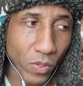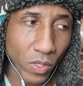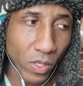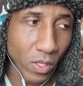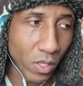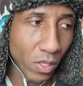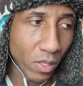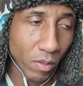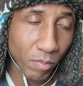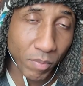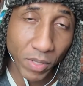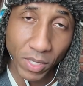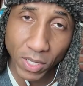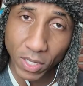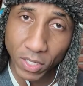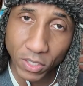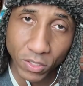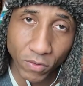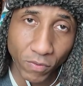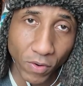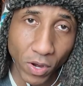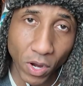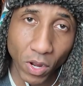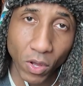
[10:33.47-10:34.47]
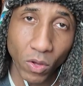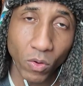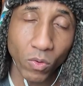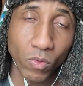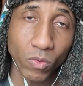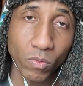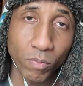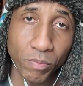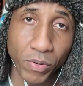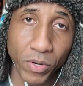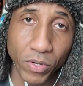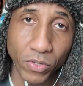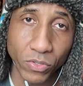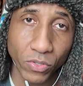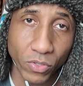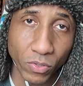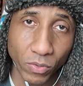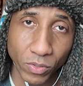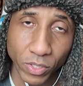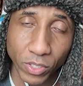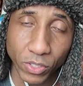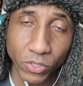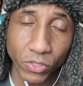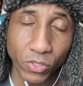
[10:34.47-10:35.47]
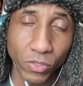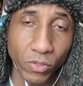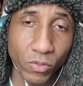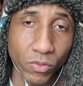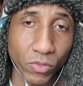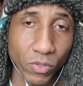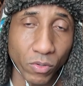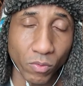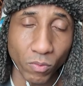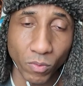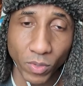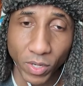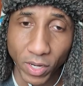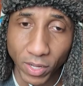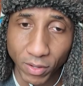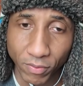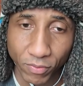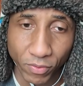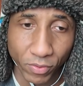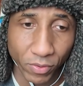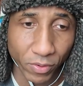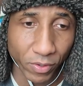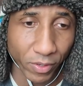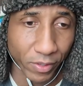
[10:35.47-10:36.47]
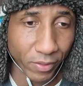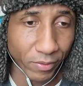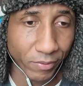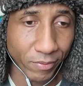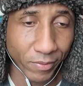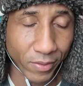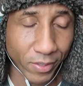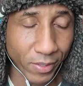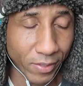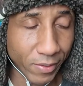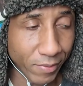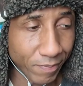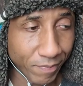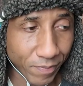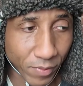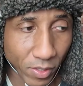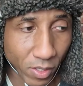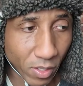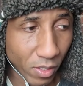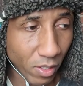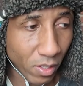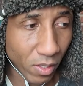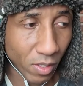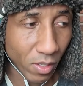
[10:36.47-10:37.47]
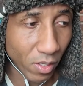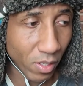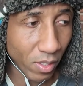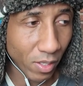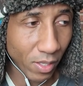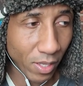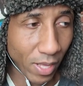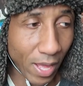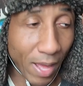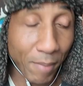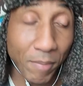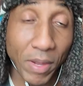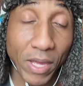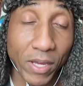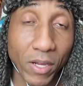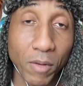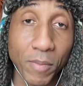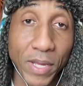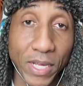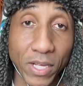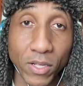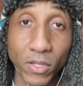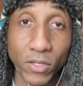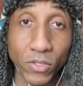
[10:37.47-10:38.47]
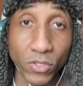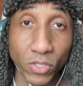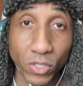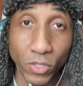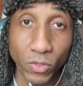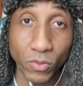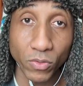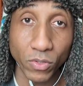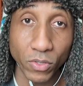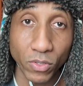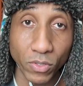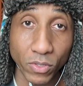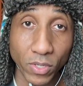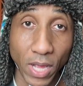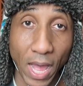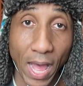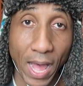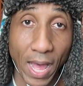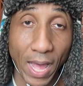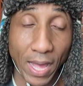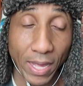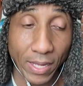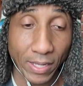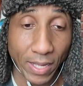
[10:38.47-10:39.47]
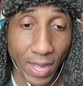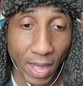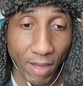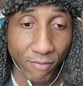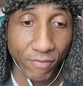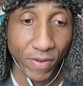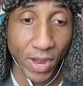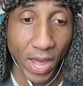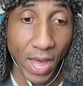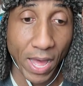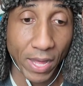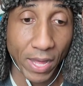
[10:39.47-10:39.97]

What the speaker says: because of our own personal issues or whatever, I'm not going to make any excuses. I have not,